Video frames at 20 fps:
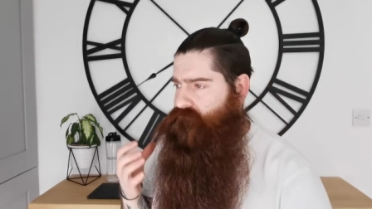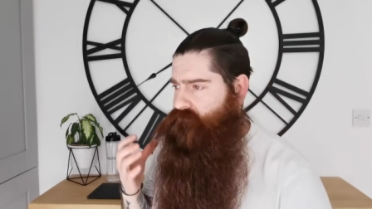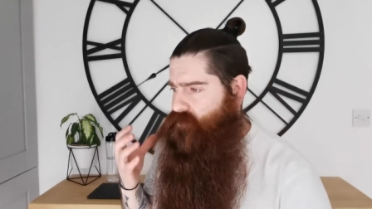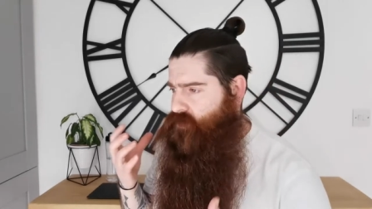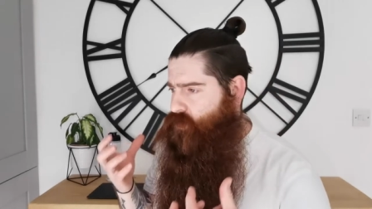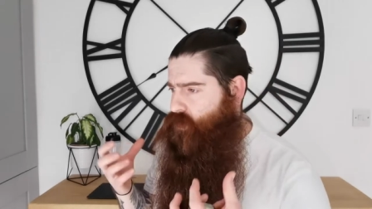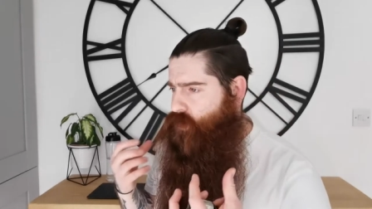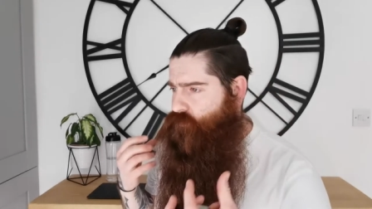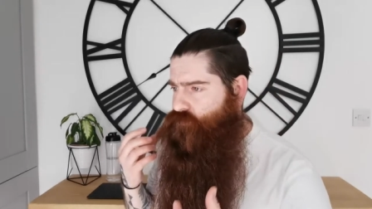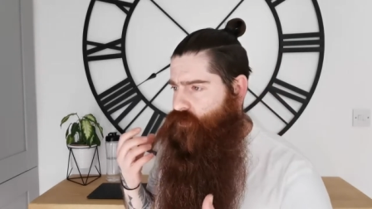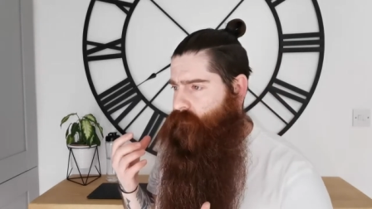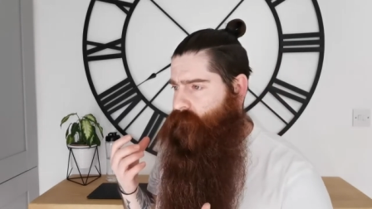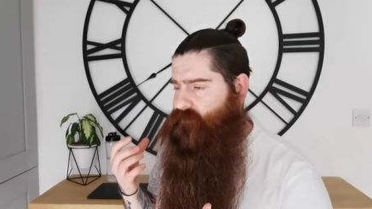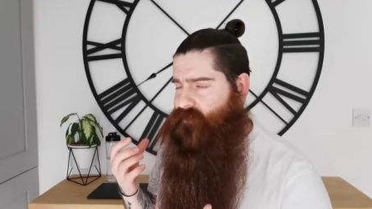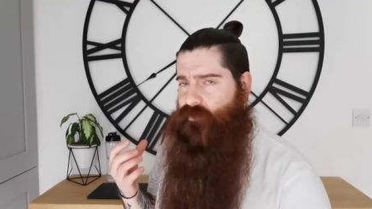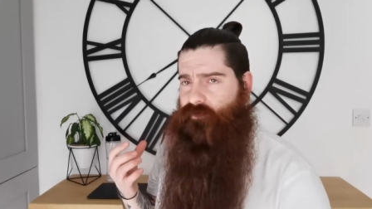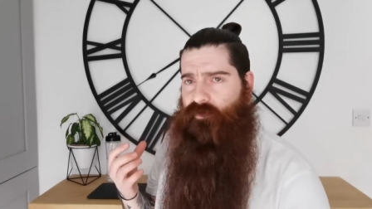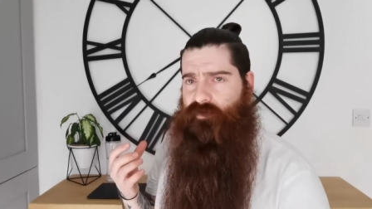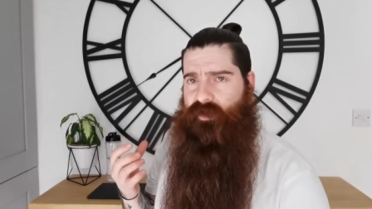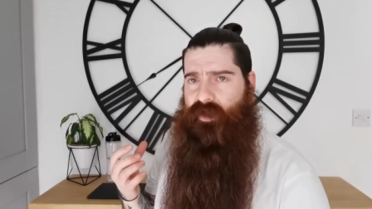you know, aromas
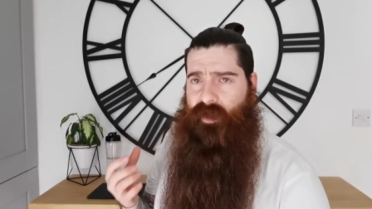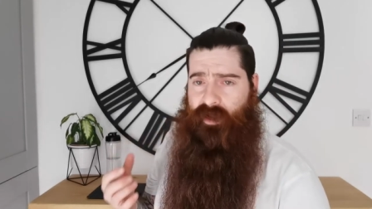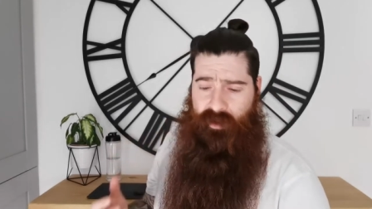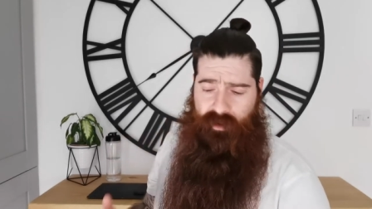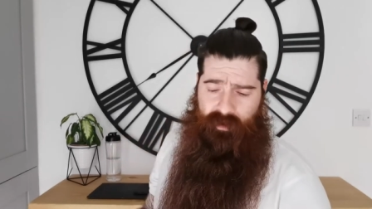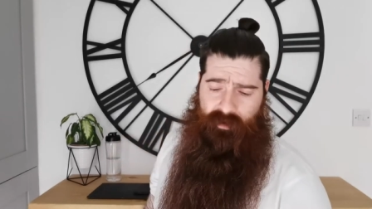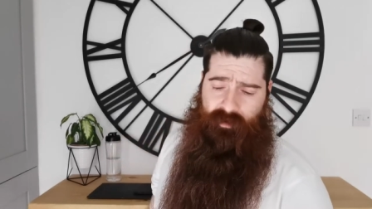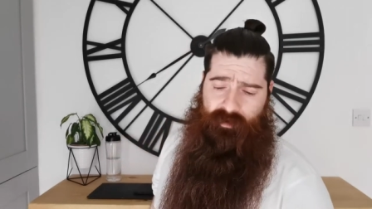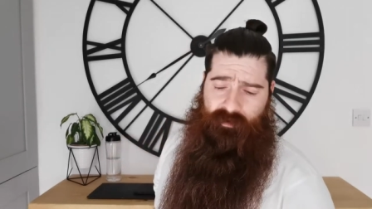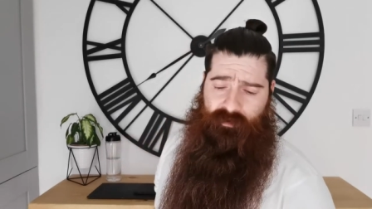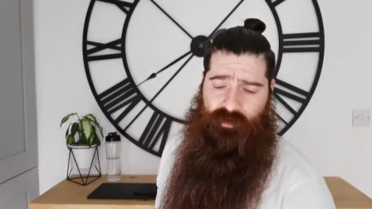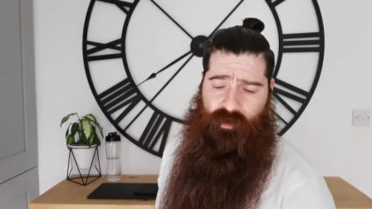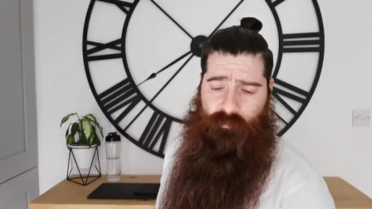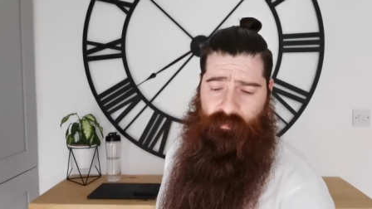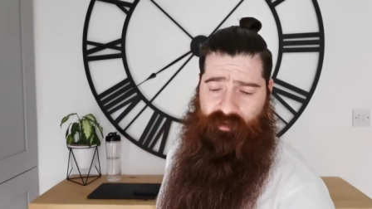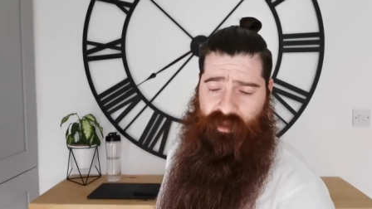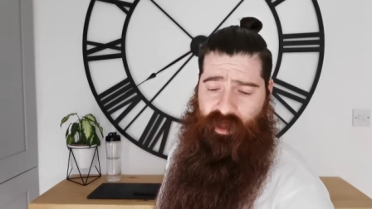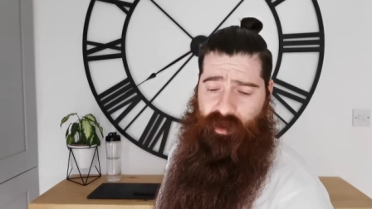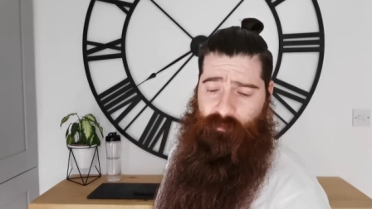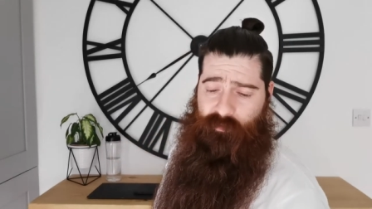that are on there.
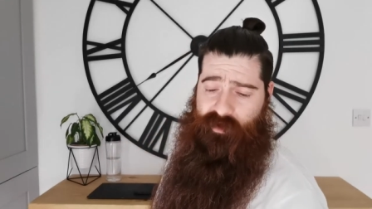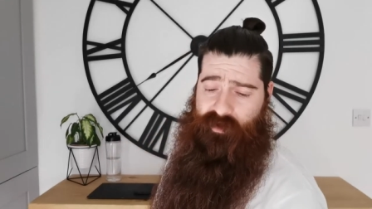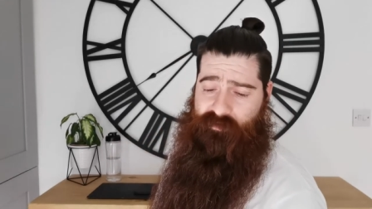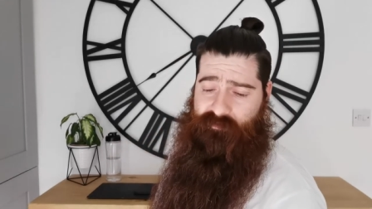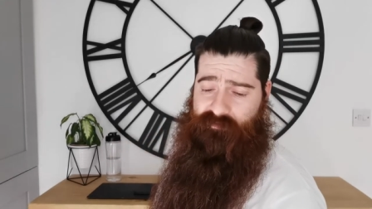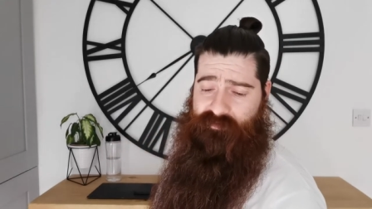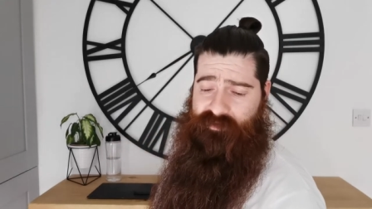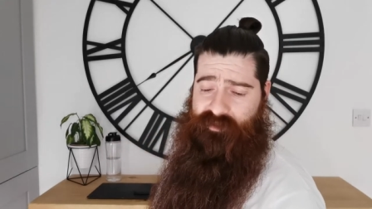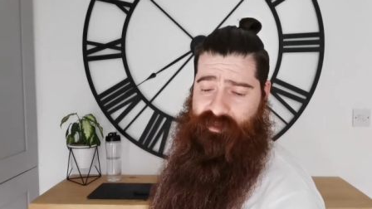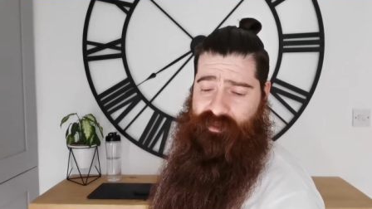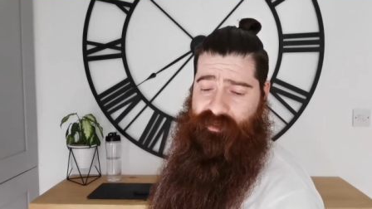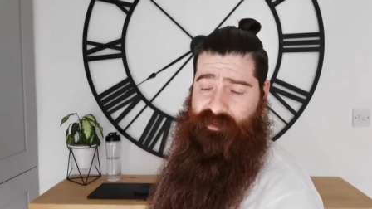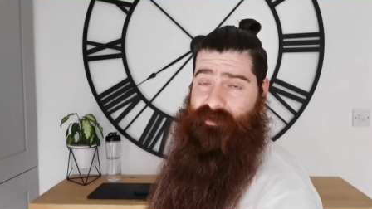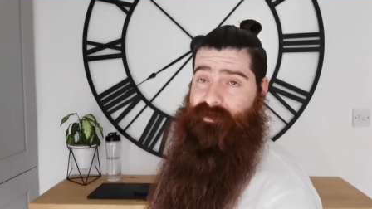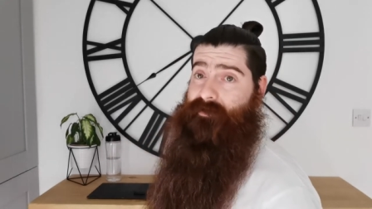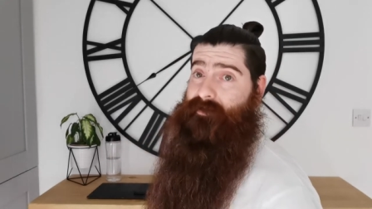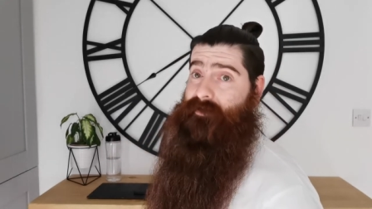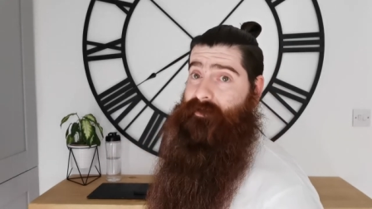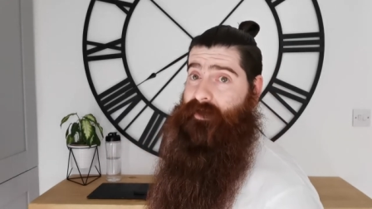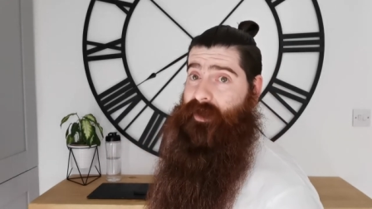Couple that with the
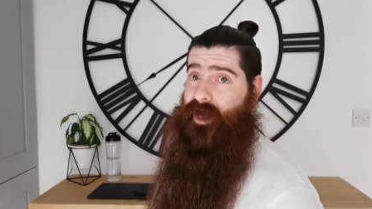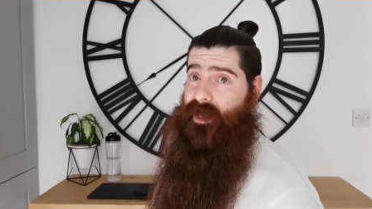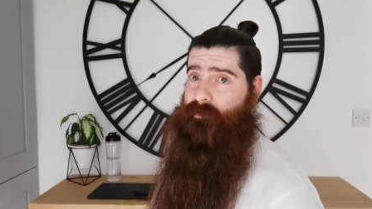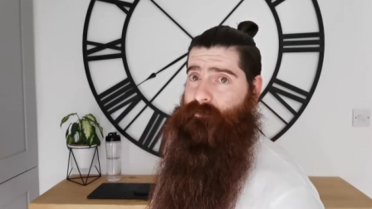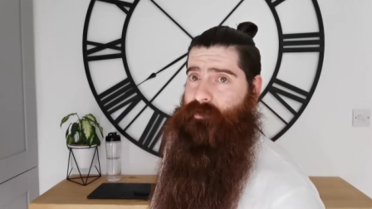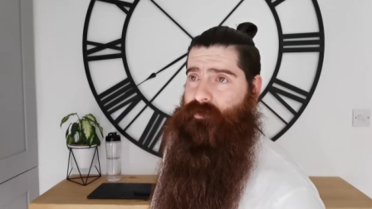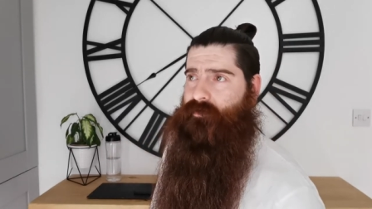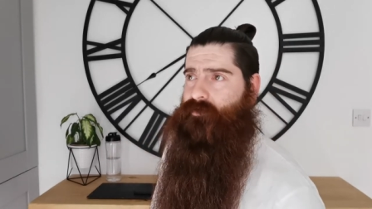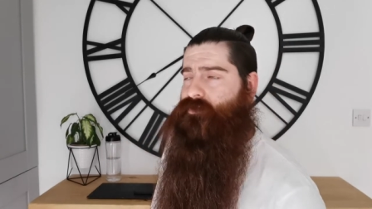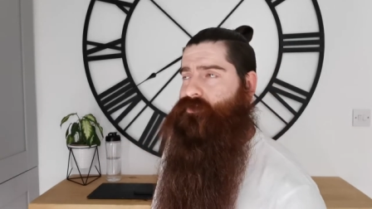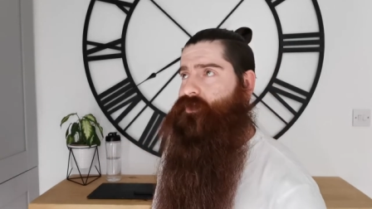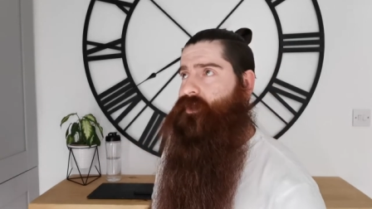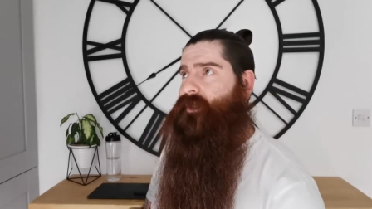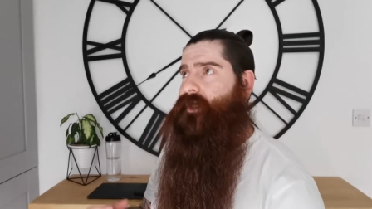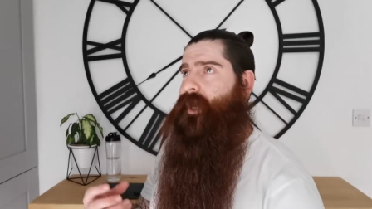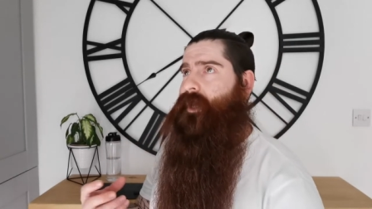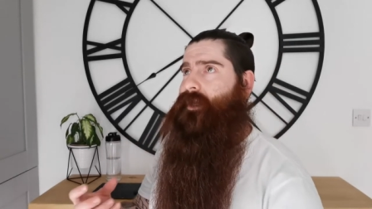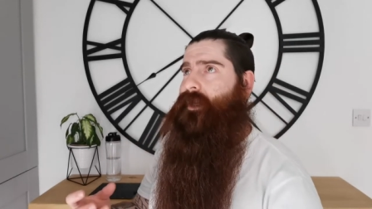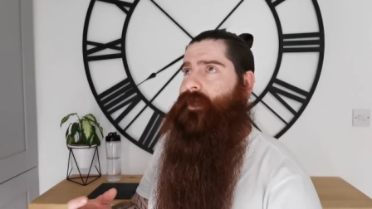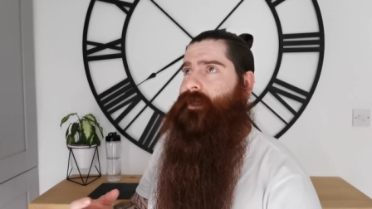cardamom, so you're
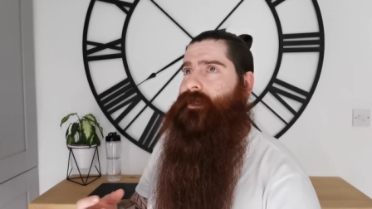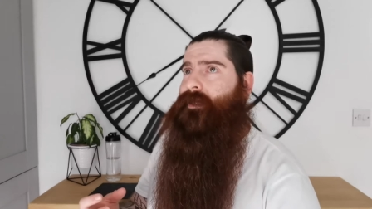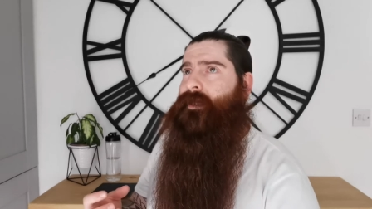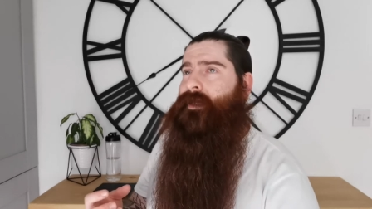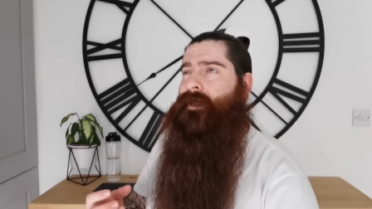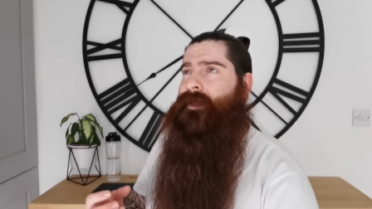getting like